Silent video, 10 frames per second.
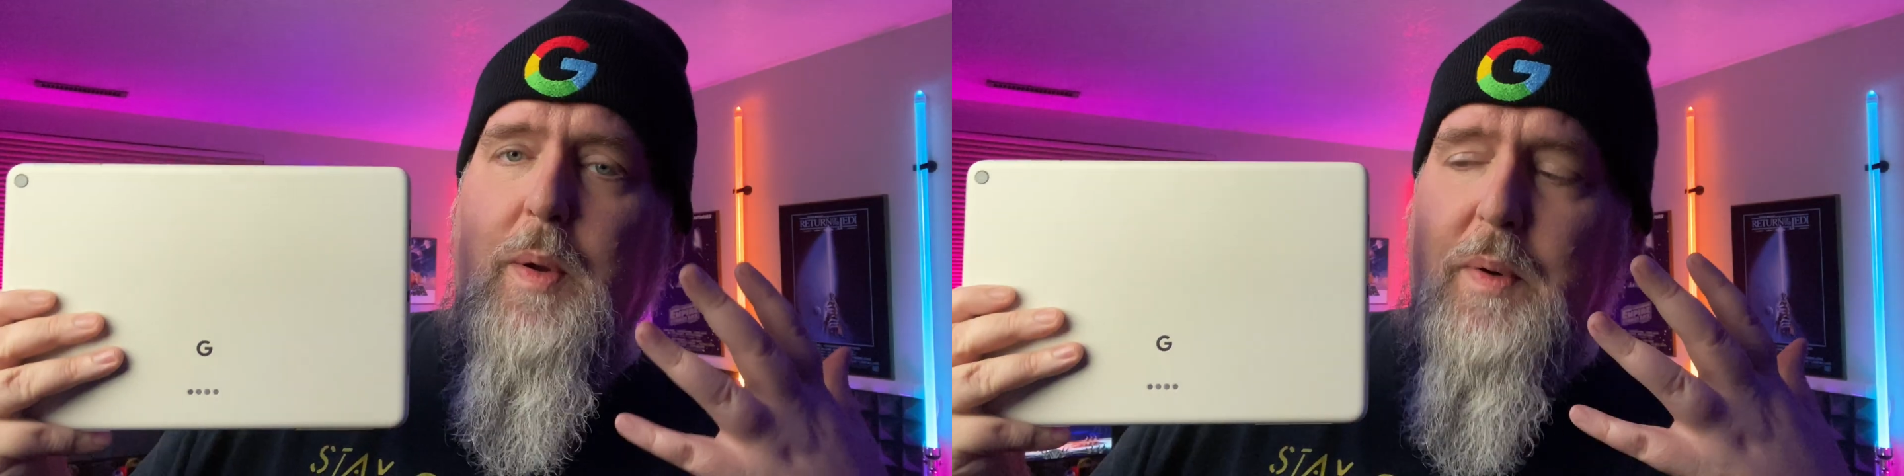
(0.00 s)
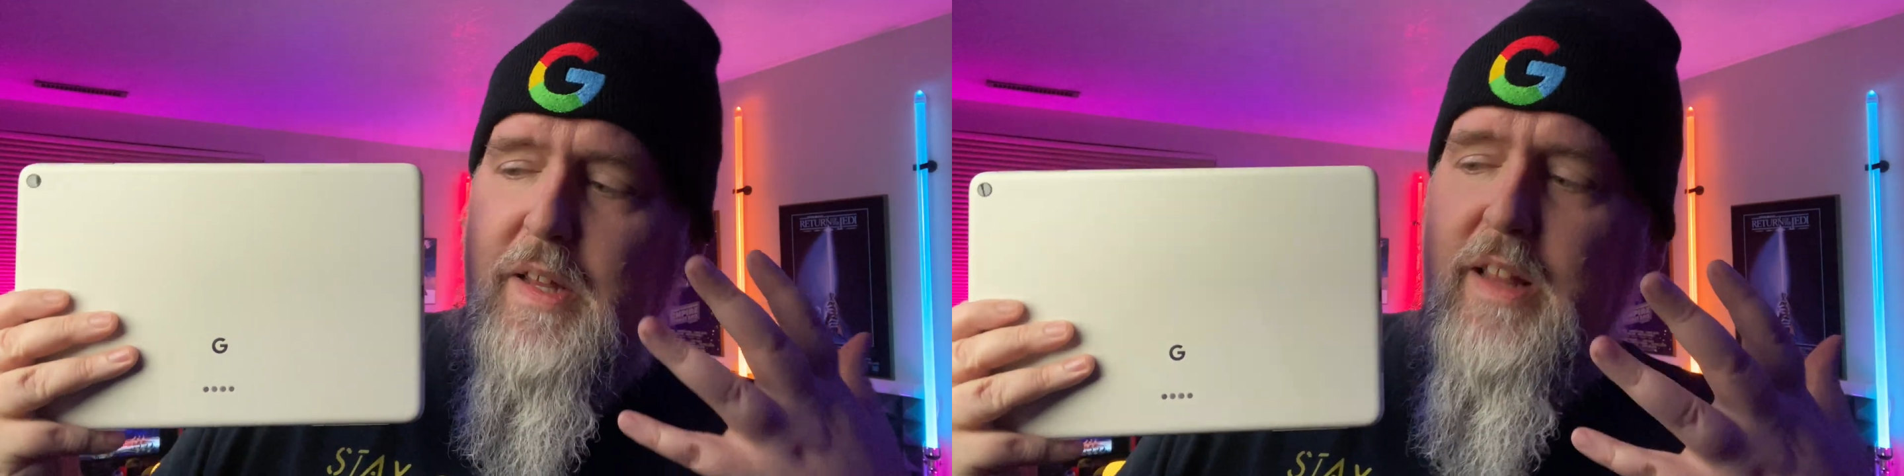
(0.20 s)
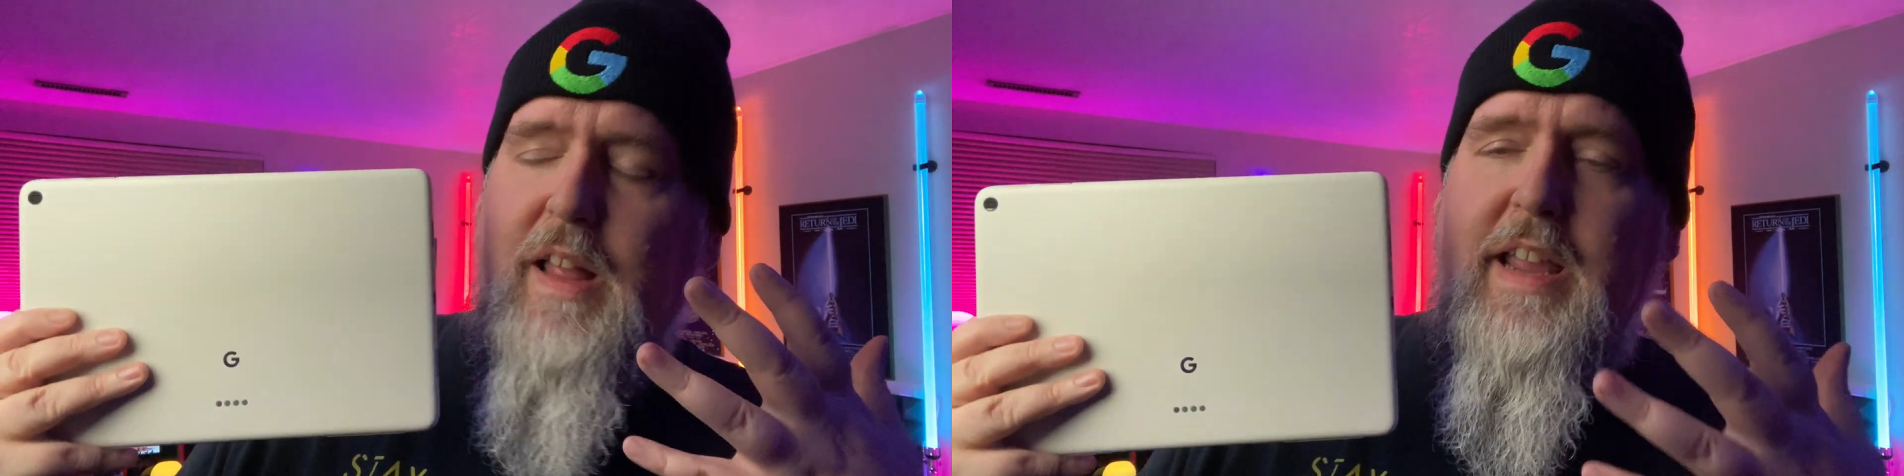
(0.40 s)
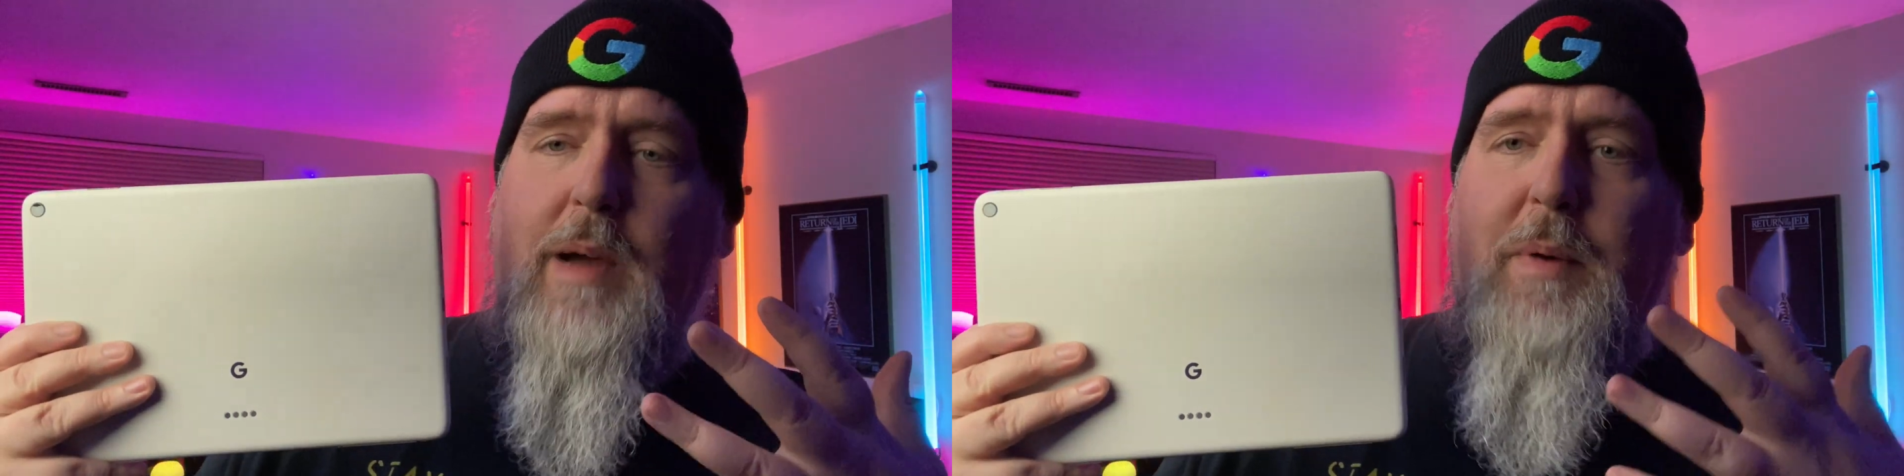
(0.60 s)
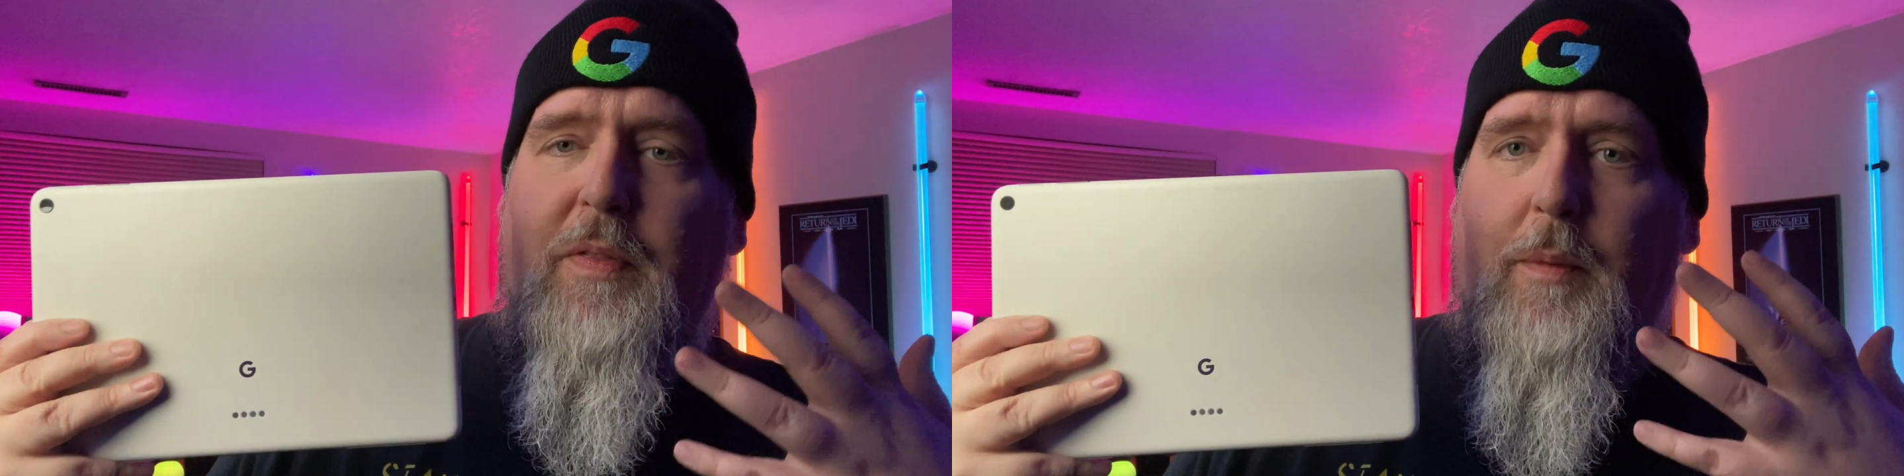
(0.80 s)
really like
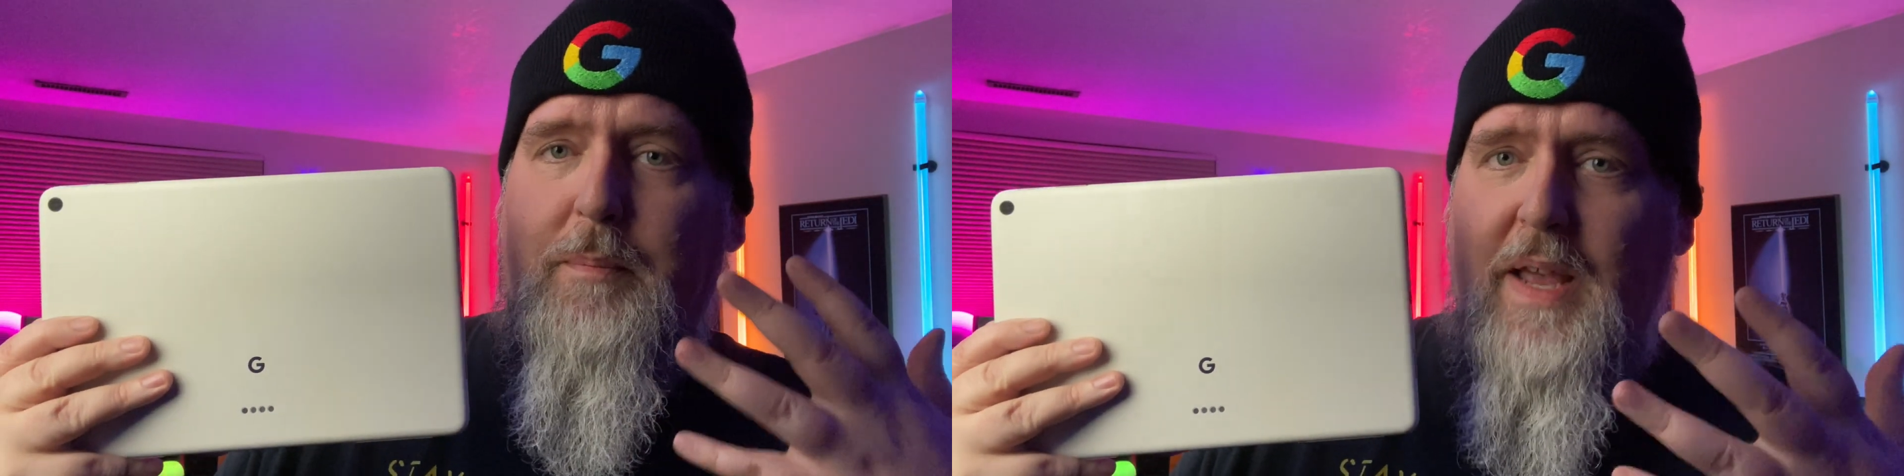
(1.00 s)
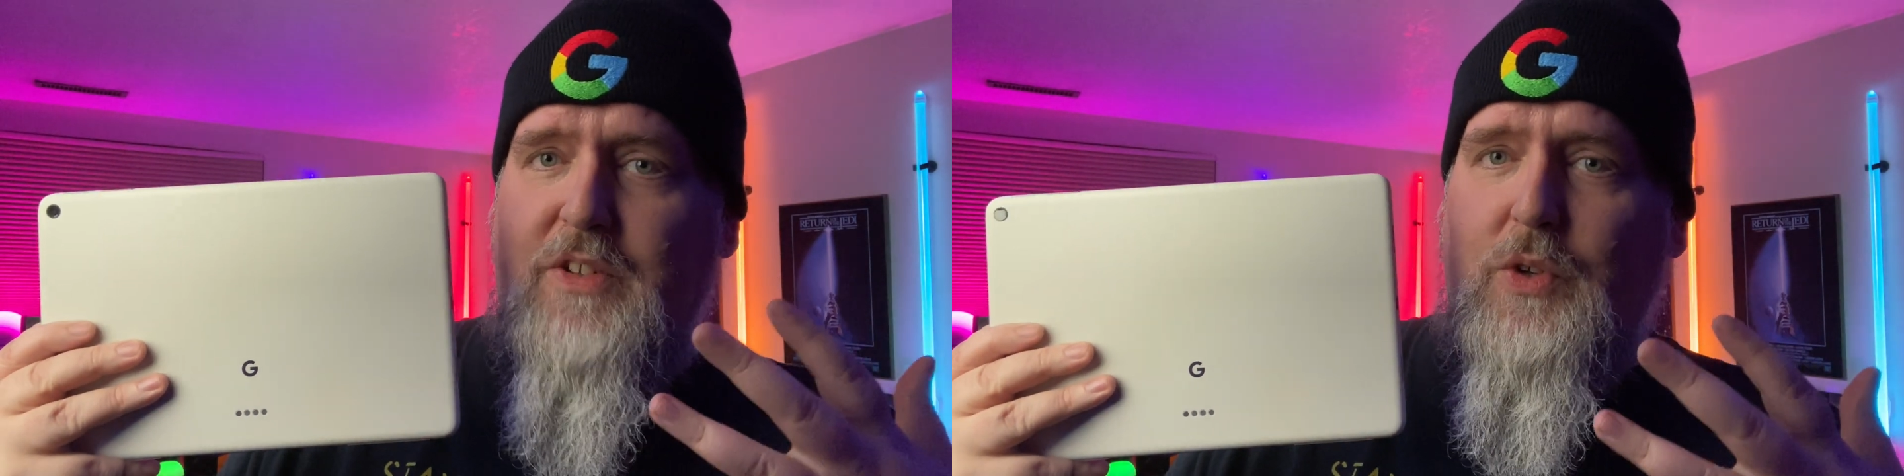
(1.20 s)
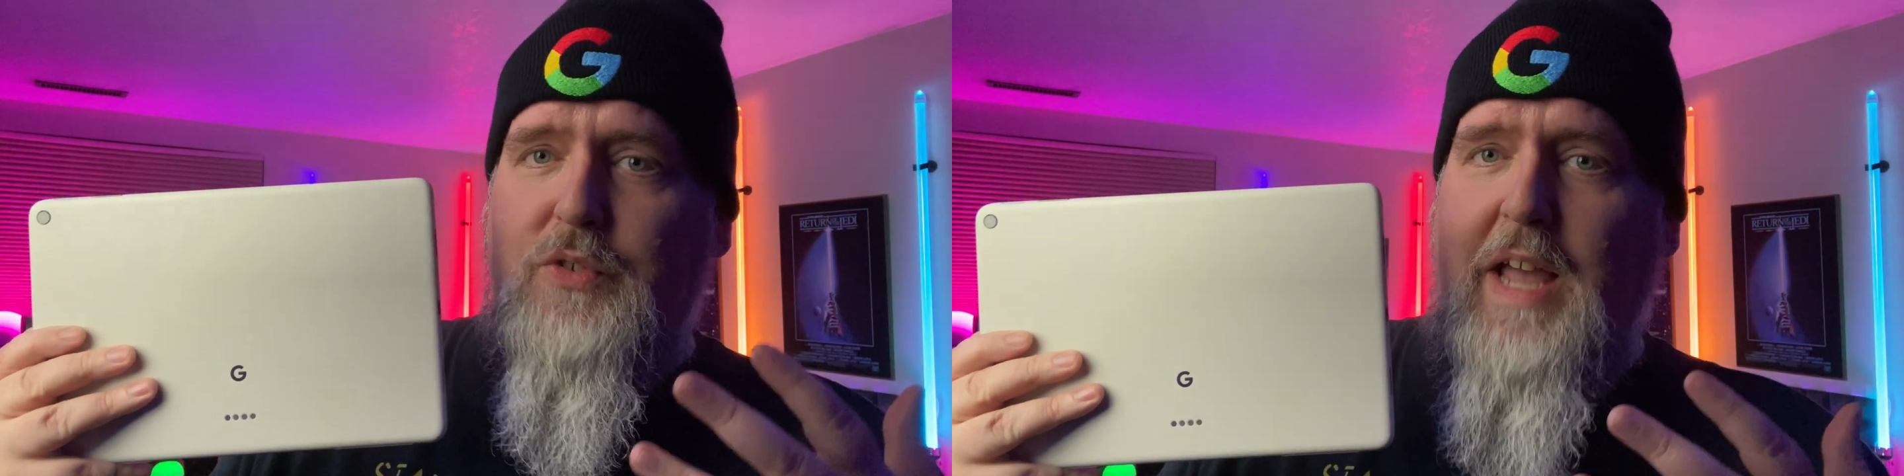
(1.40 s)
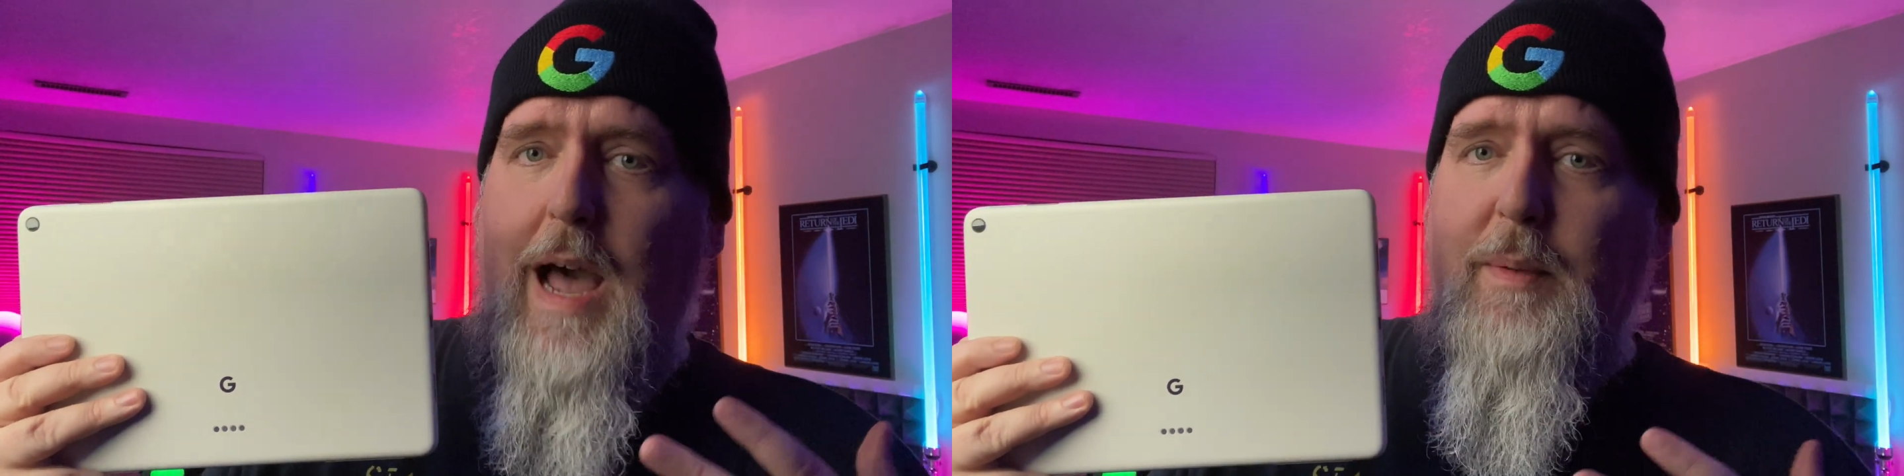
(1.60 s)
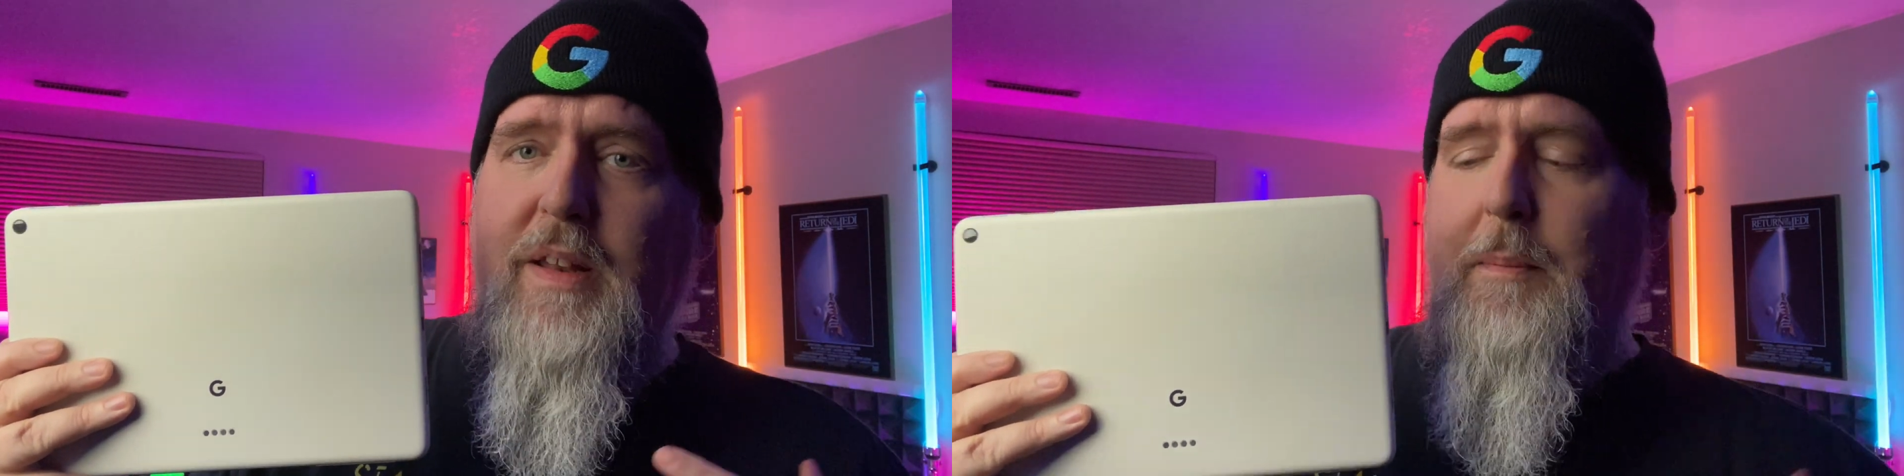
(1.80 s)
about the Pixel
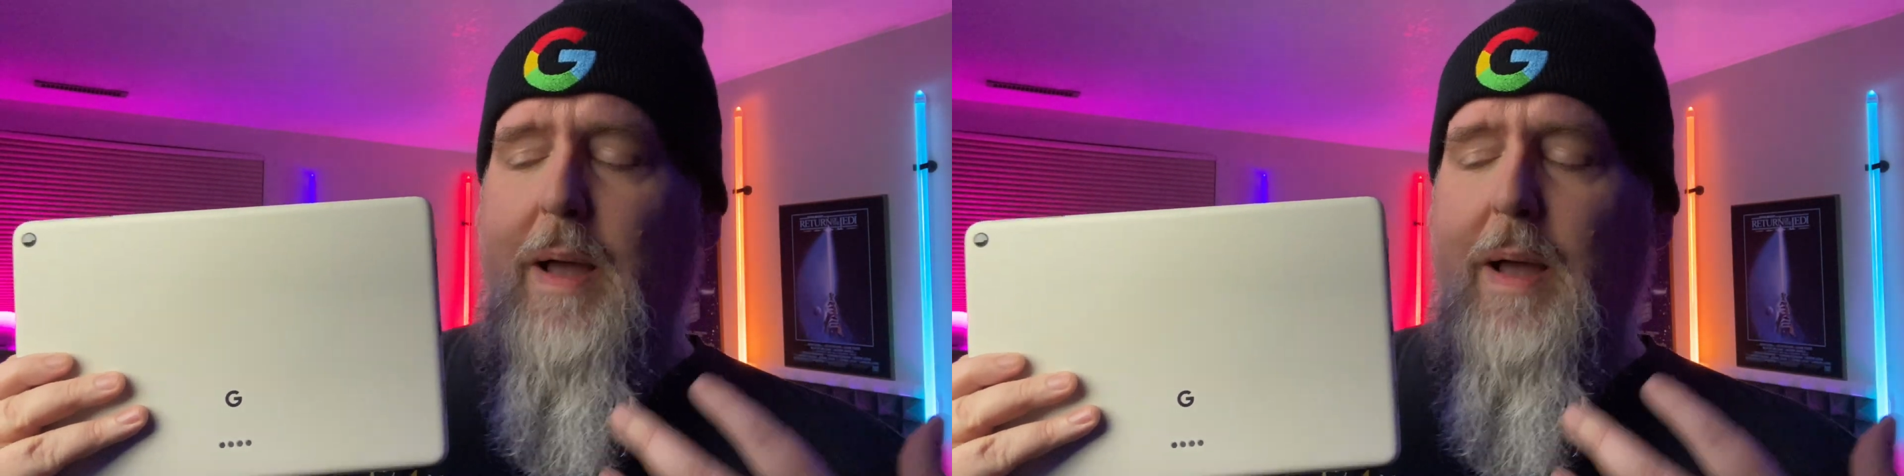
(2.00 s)
tablet.